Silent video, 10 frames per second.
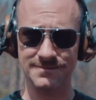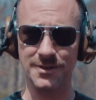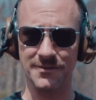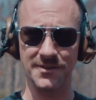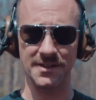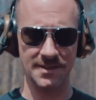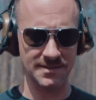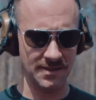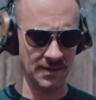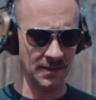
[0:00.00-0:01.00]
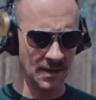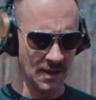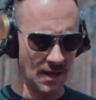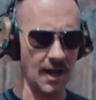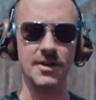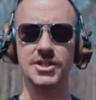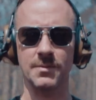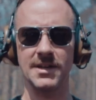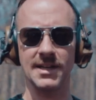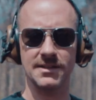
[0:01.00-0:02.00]
Go figure this thing. All right, so
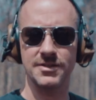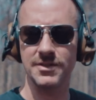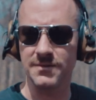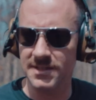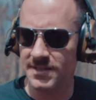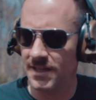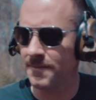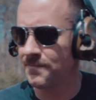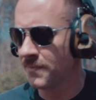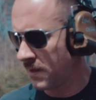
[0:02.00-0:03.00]
we're gonna get to shooting this thing.